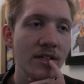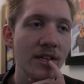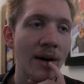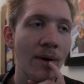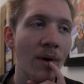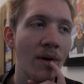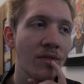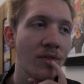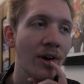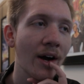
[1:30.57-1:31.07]

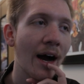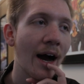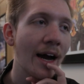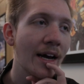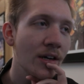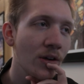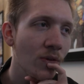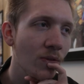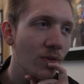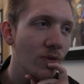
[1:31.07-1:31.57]
However, I
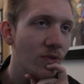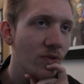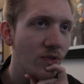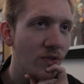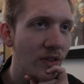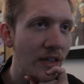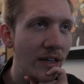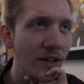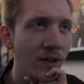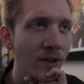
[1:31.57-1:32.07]
don't
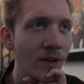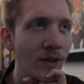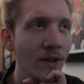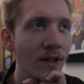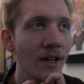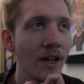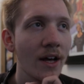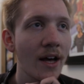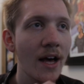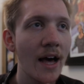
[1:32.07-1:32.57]
feel
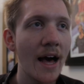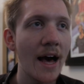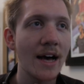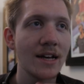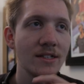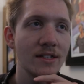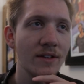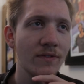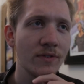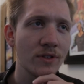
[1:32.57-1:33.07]

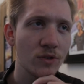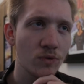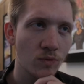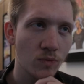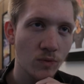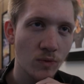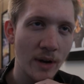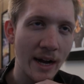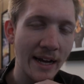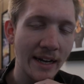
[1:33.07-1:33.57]
as if it's
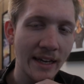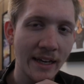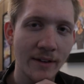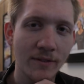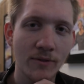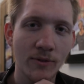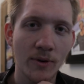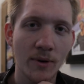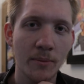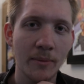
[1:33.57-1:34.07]
ready
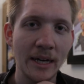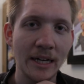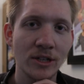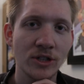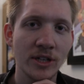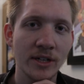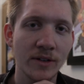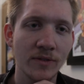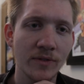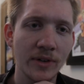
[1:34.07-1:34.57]
for a main
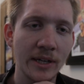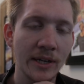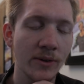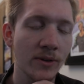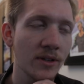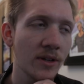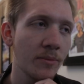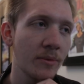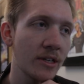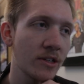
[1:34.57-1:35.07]
channel video.
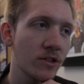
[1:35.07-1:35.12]
And let me